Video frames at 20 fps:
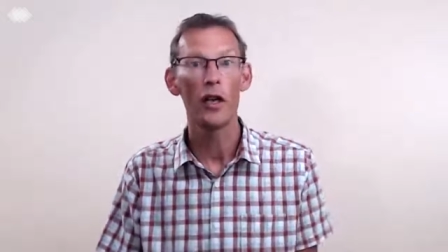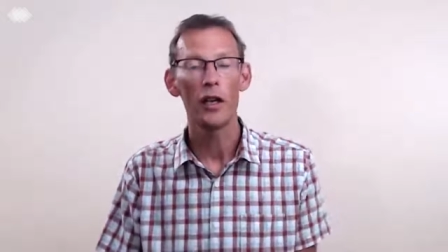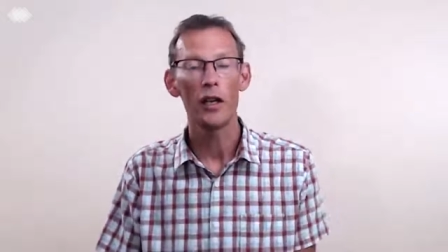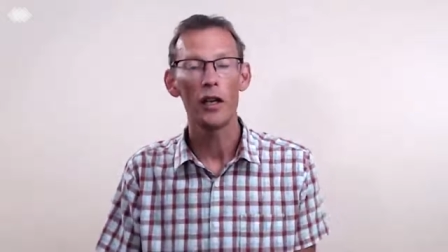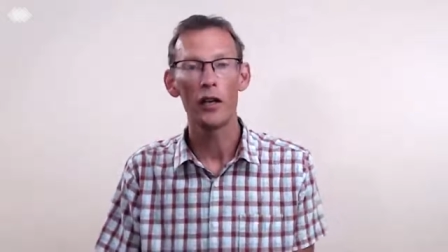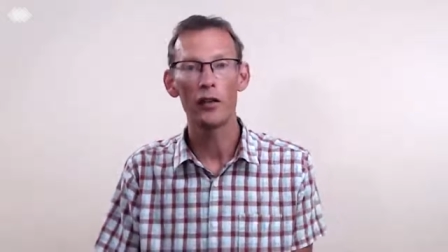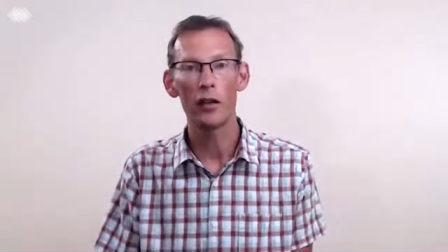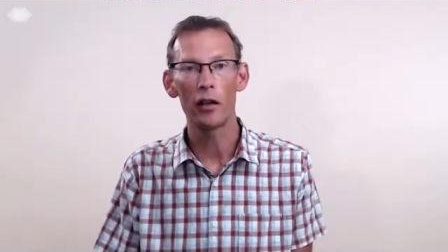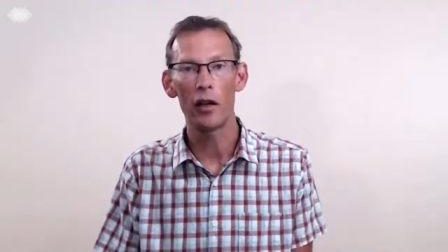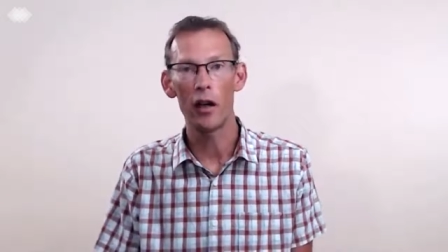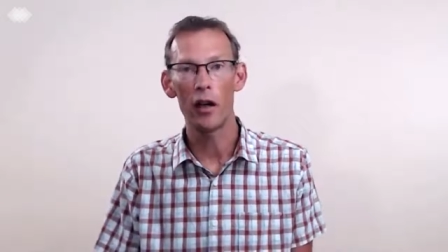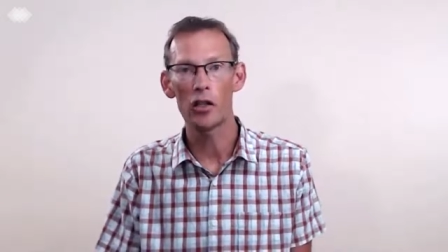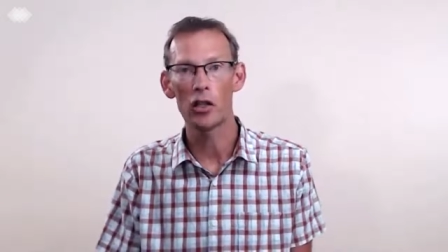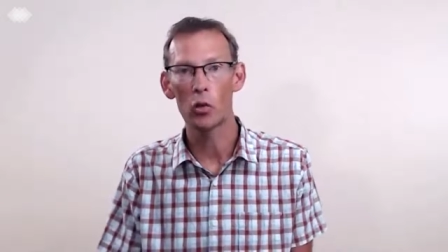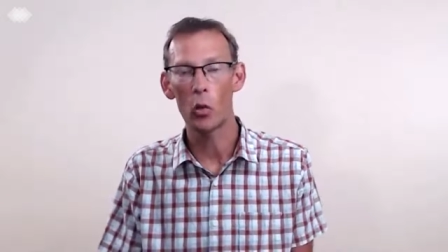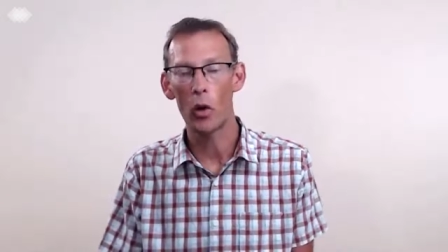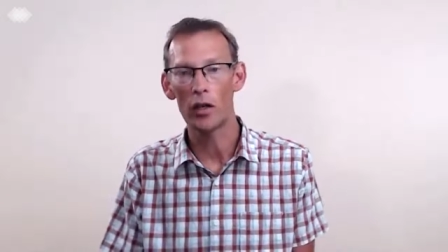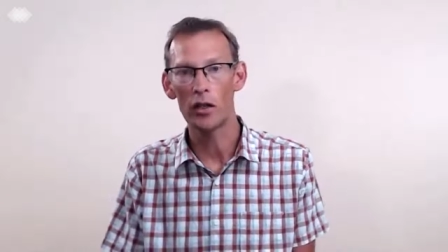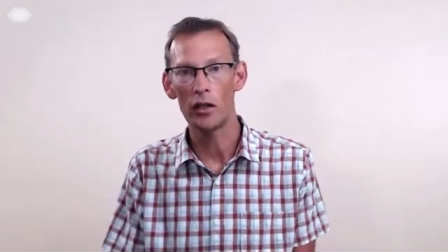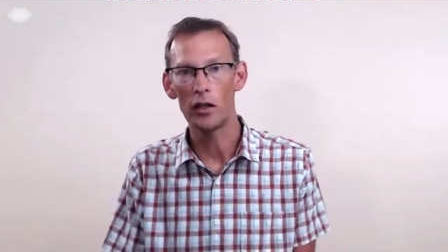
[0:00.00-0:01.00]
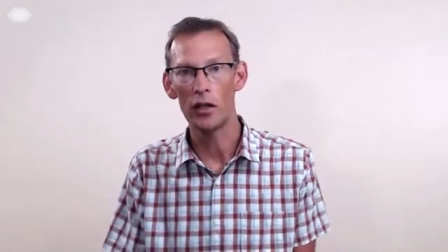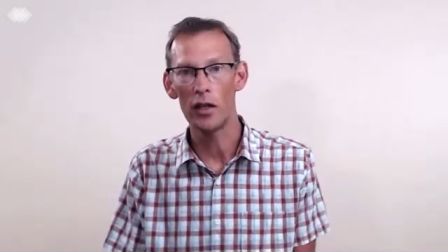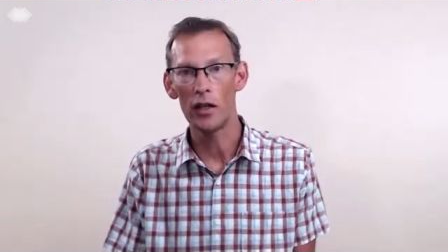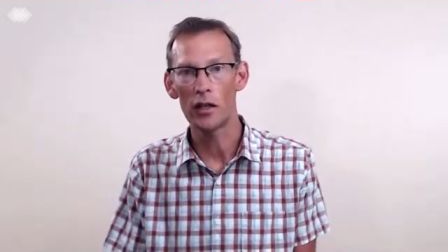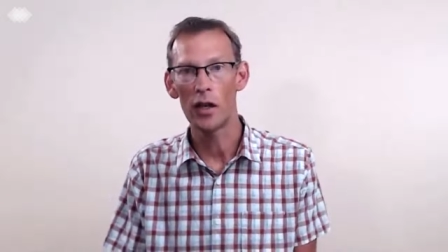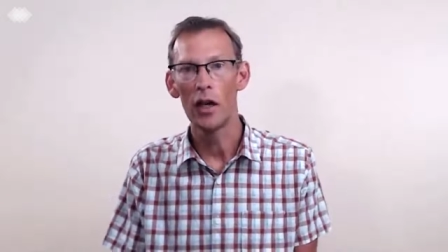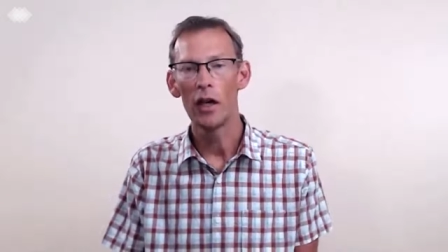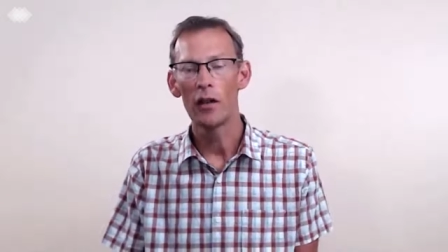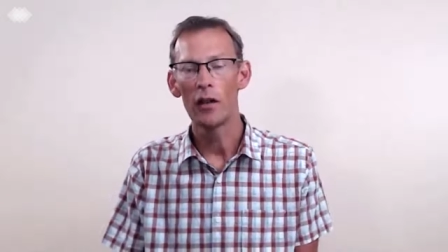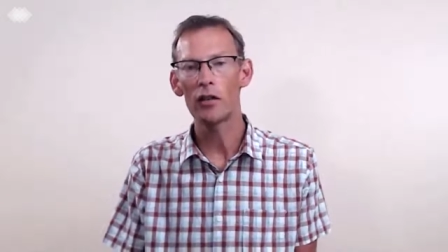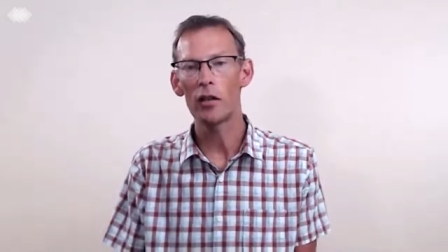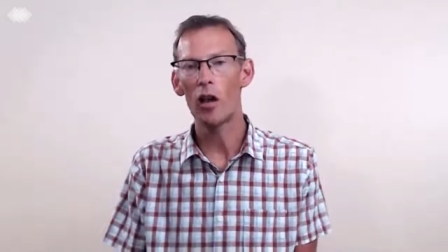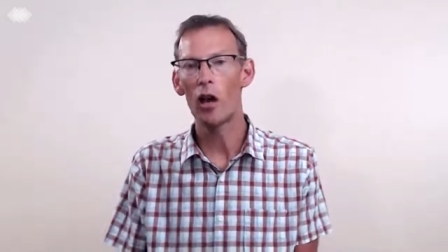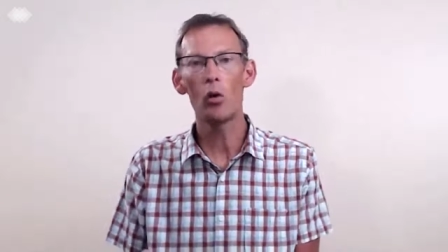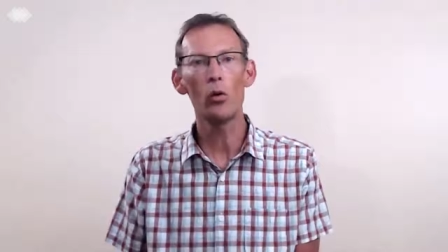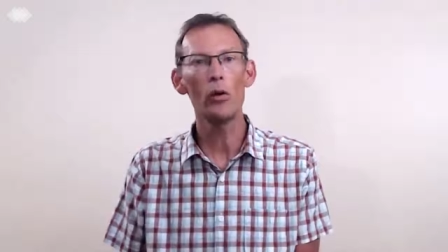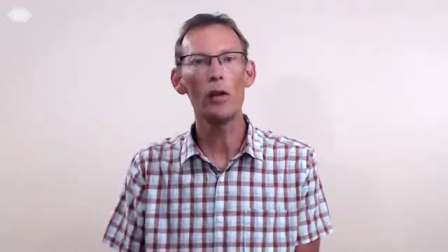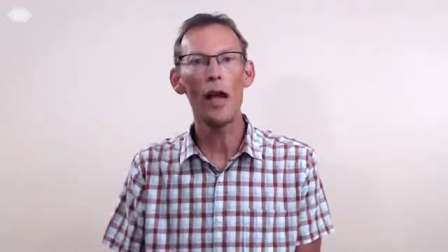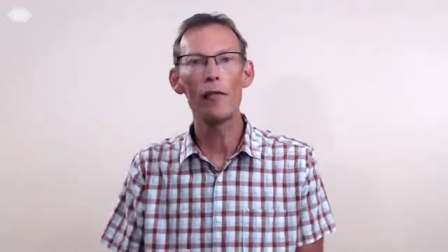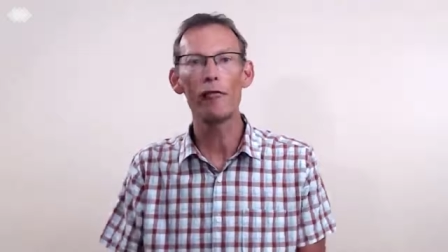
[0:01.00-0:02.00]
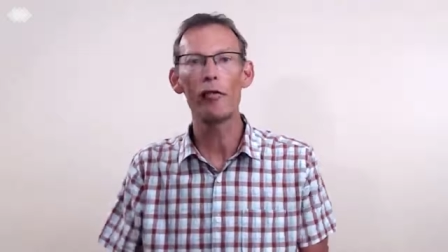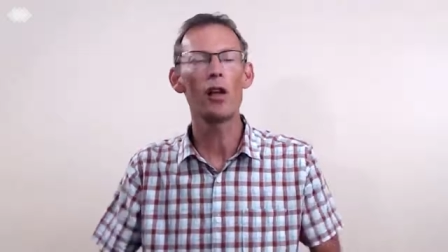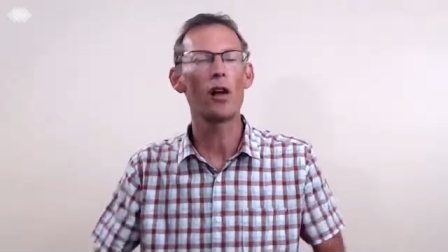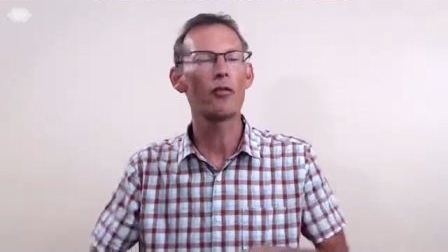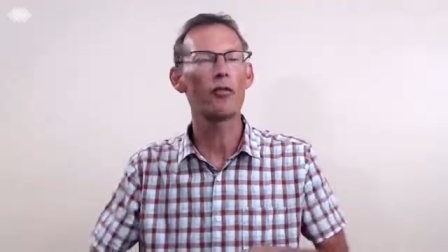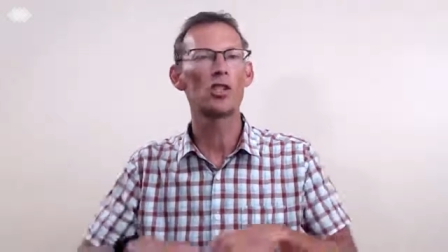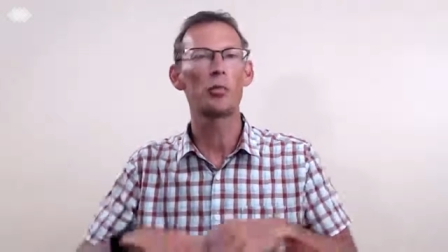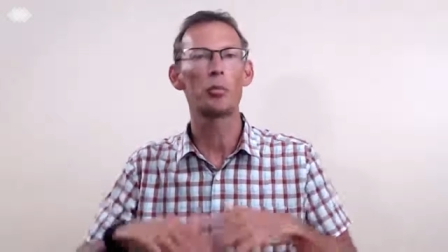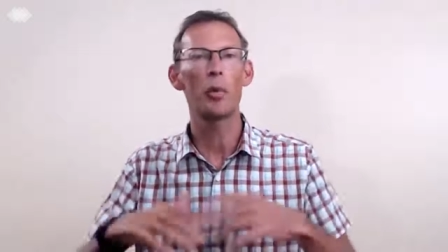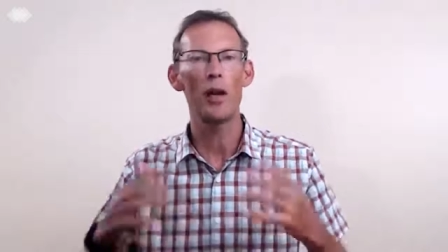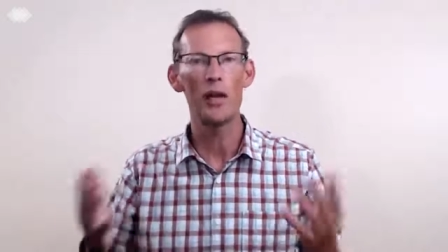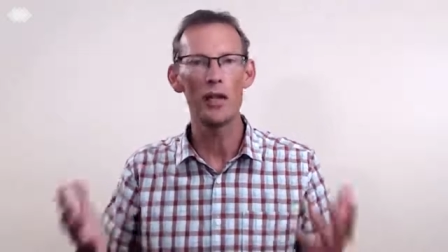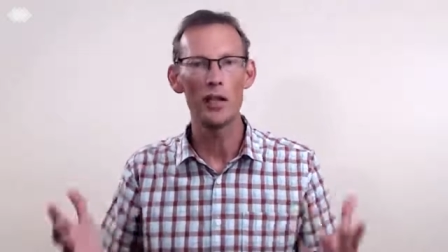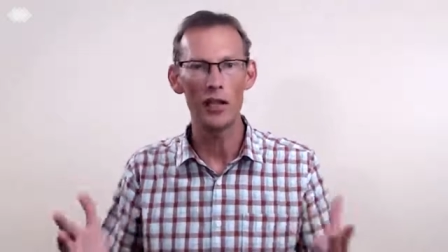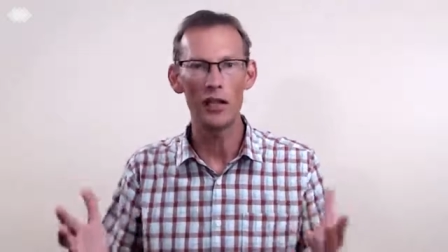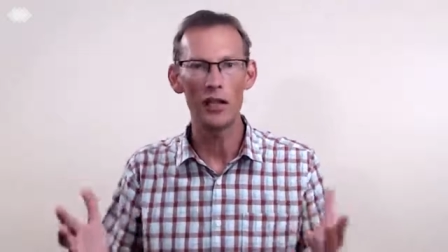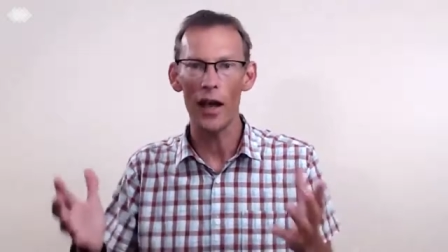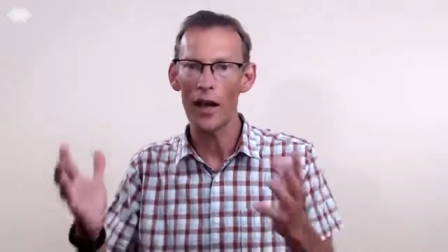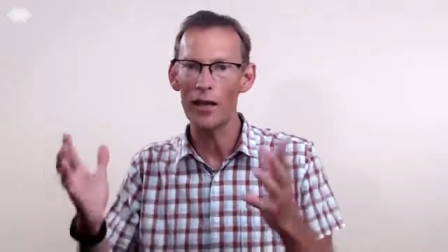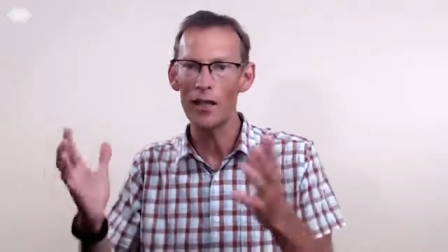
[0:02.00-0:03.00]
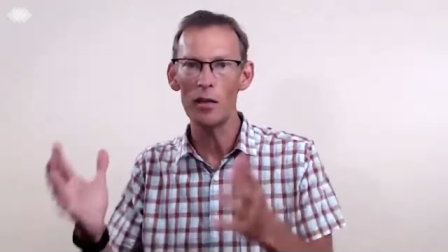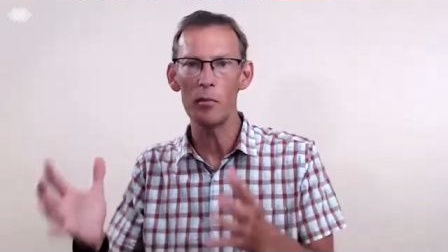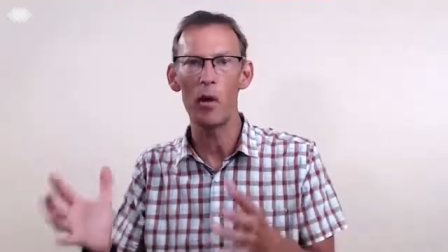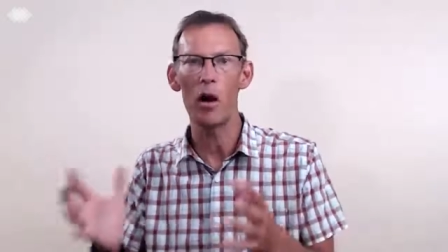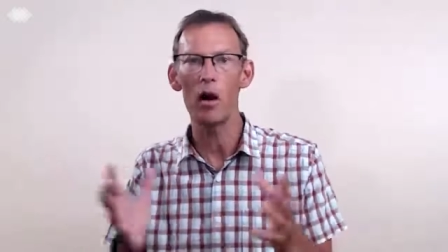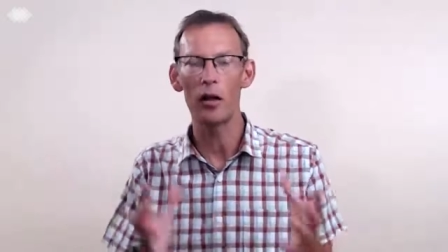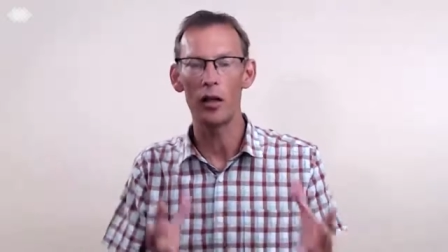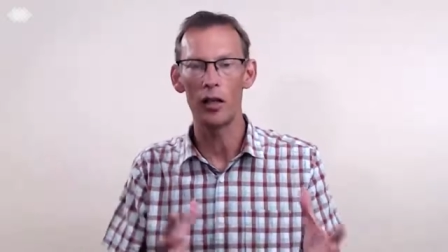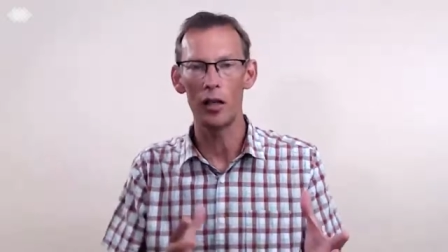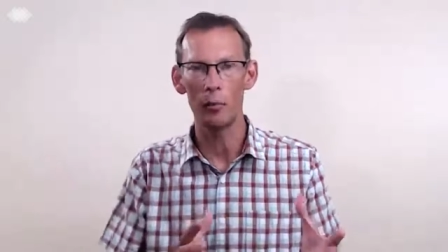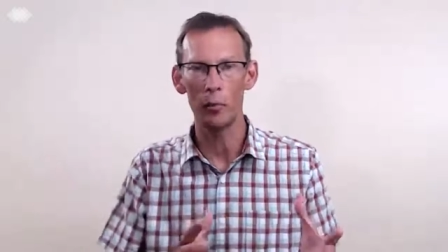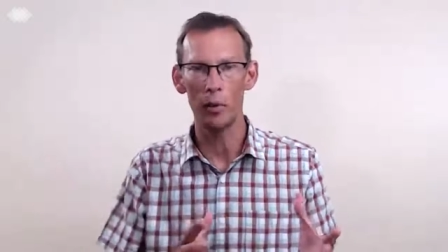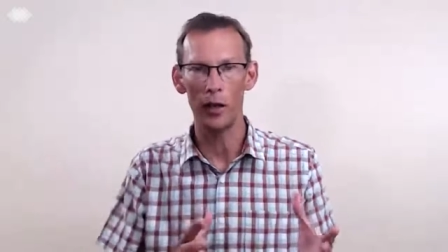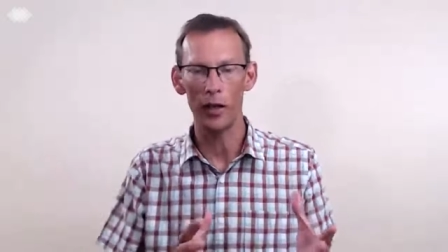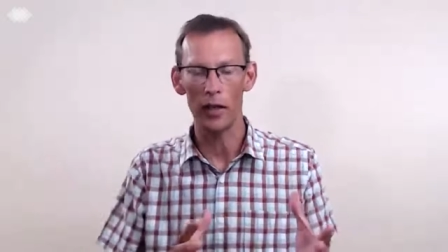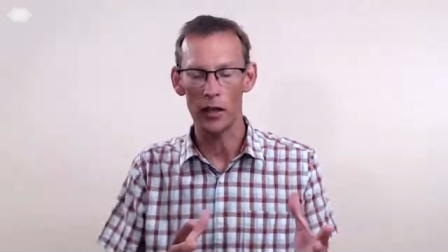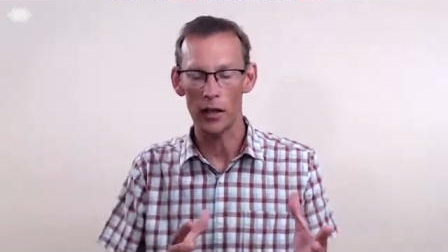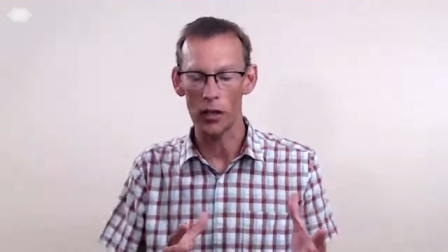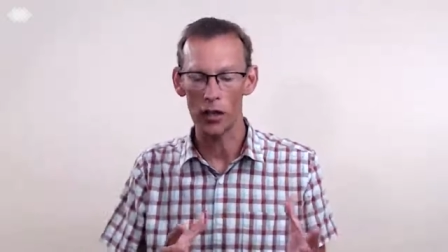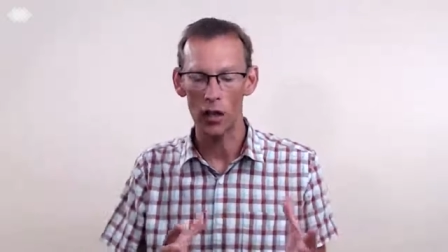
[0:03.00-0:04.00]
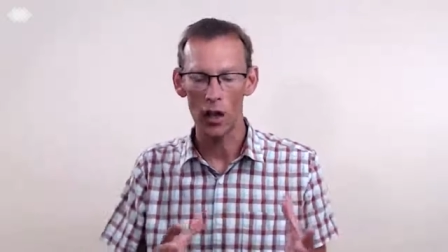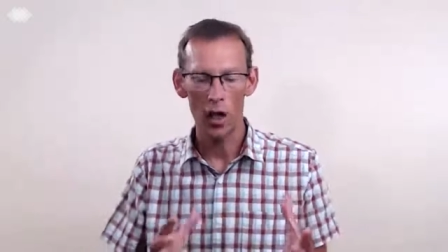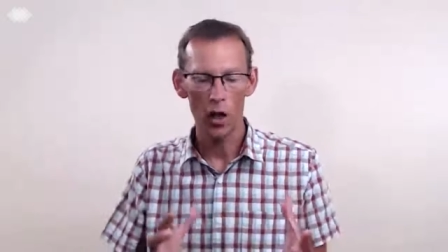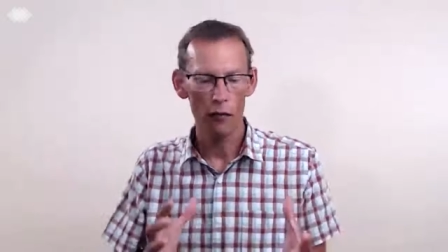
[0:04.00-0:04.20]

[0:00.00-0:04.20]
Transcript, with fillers: in the last 20 years. There's only ever enough space in any marketplace